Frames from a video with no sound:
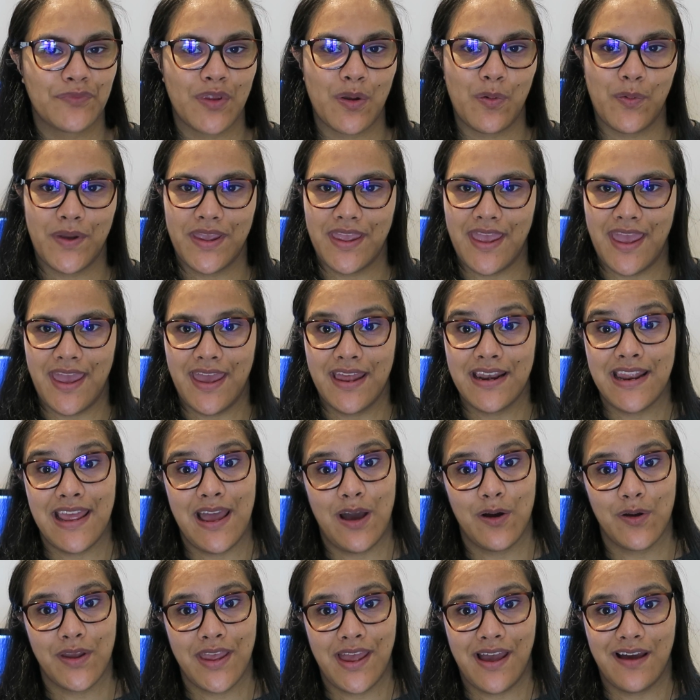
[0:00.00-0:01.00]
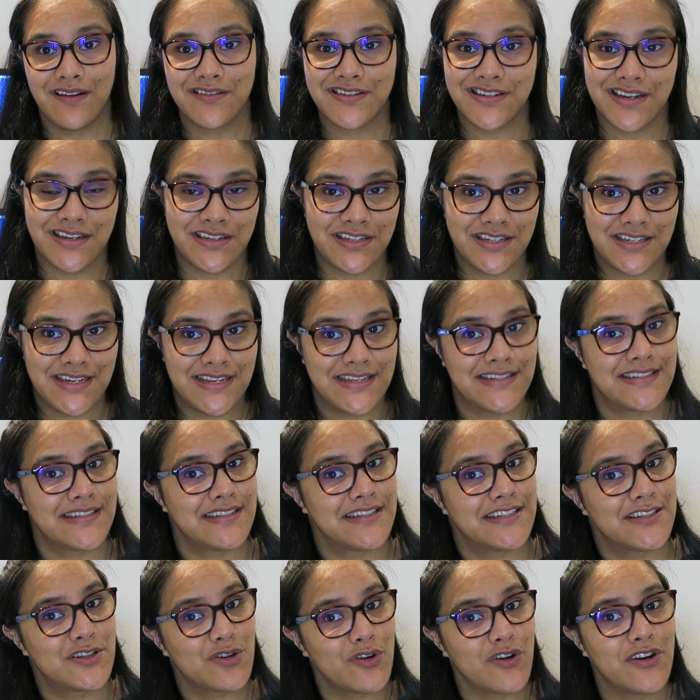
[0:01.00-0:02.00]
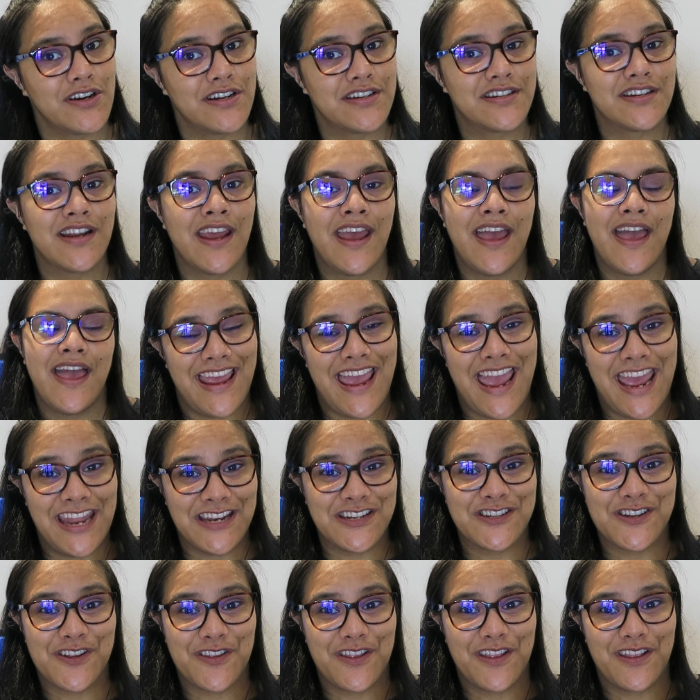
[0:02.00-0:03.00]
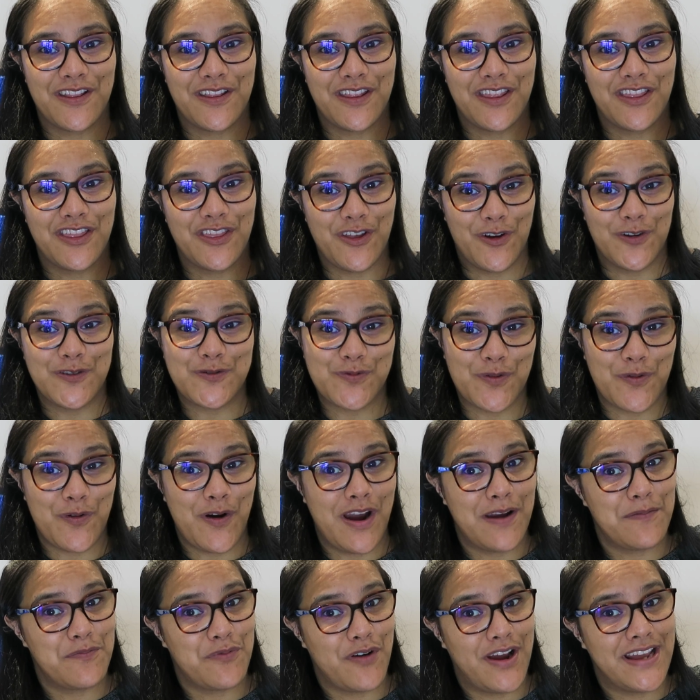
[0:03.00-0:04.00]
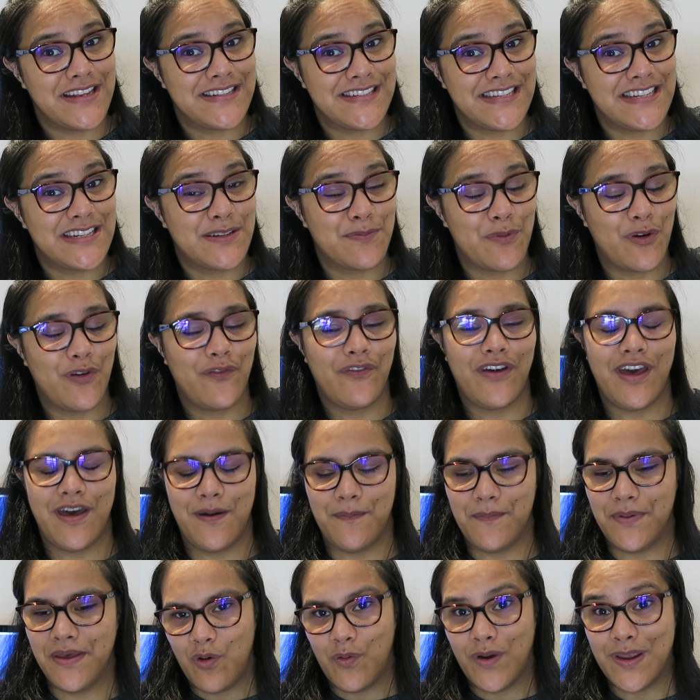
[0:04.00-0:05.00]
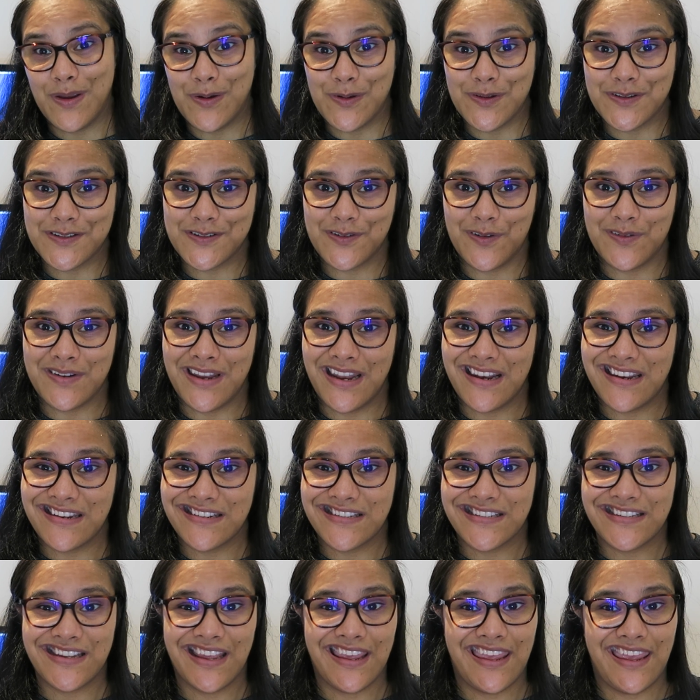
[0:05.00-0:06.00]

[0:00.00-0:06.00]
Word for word: we had our couch and chairs in storage, and those were quite pricey to move up. We also needed to